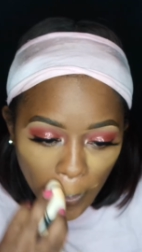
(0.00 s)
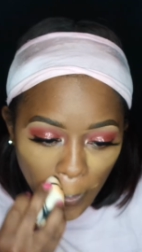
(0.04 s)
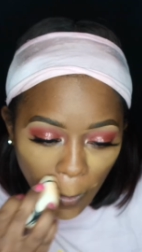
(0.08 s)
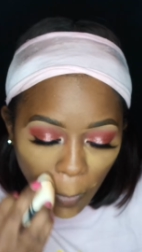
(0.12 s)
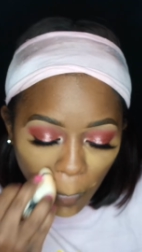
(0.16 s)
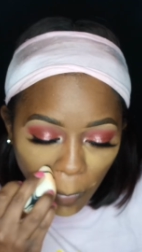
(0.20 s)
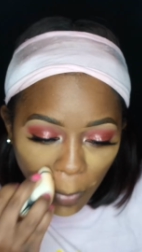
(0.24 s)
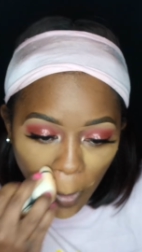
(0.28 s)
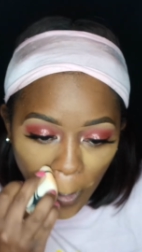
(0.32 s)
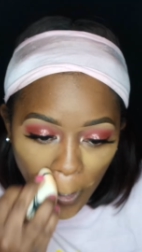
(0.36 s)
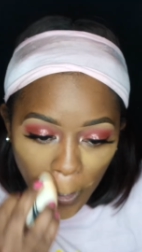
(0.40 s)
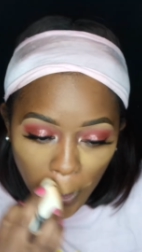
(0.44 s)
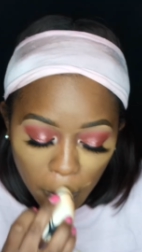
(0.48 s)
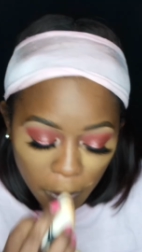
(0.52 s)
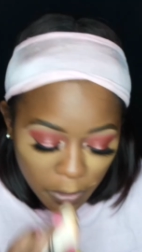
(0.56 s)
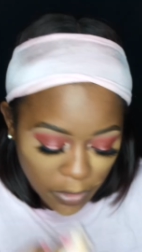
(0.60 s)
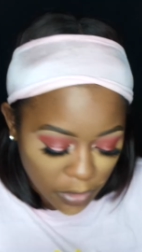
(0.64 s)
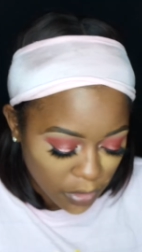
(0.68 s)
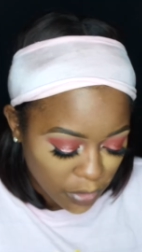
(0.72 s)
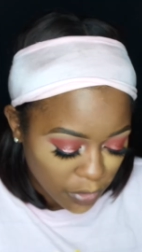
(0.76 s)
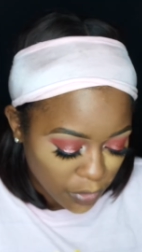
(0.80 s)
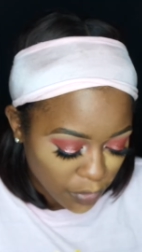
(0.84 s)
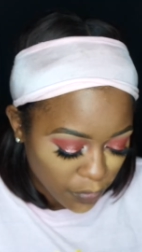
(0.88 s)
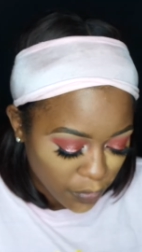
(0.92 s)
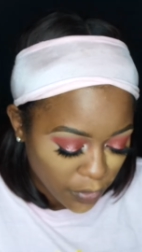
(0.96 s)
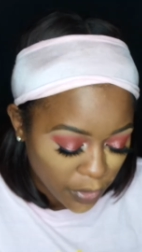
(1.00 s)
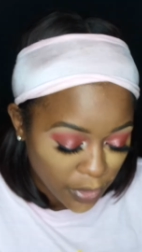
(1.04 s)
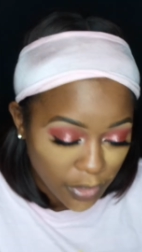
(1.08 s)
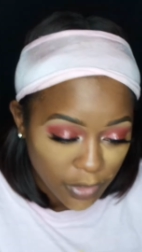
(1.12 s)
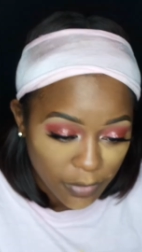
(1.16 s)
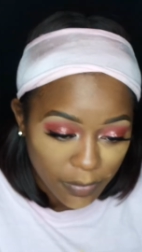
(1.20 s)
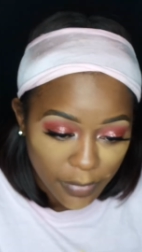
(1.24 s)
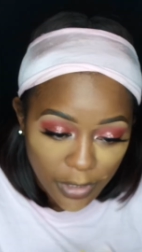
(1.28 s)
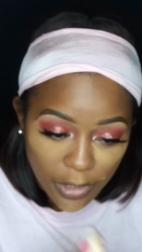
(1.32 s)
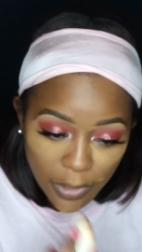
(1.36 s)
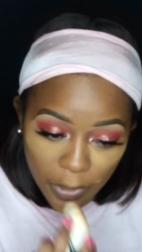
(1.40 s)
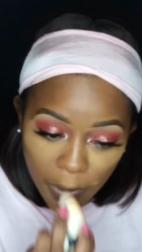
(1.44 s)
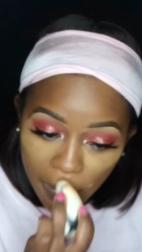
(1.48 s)
your partner to do for
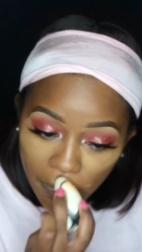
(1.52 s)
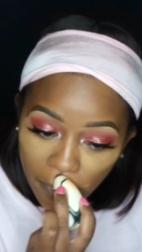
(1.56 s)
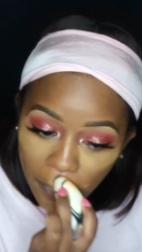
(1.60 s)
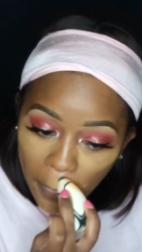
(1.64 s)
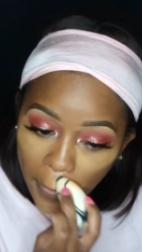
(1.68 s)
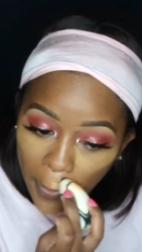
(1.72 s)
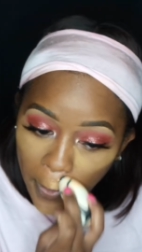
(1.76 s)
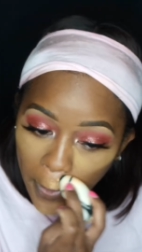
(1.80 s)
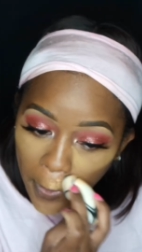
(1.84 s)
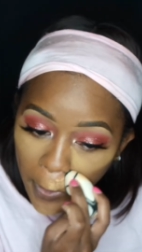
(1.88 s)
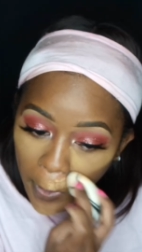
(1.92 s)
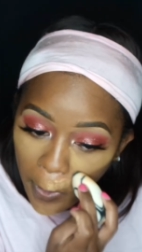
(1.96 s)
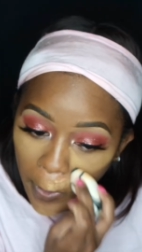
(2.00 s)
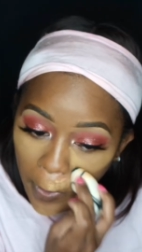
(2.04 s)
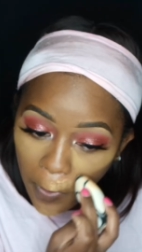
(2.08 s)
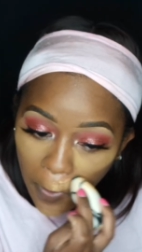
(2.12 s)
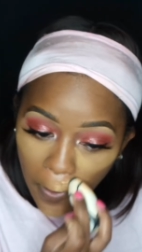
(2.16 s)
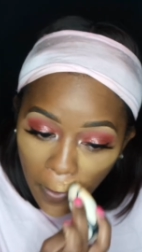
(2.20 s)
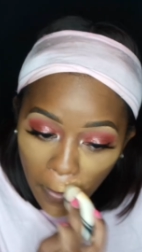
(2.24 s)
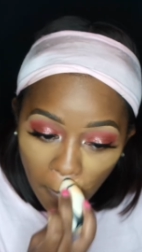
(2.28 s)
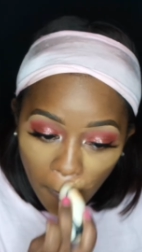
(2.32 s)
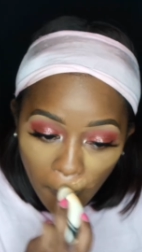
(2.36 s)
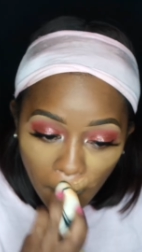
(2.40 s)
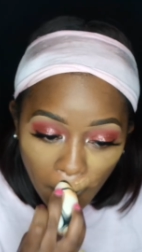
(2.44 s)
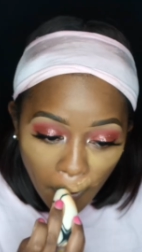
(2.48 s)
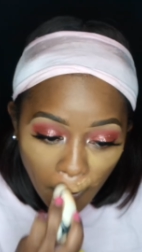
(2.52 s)
you, but do it for yourself.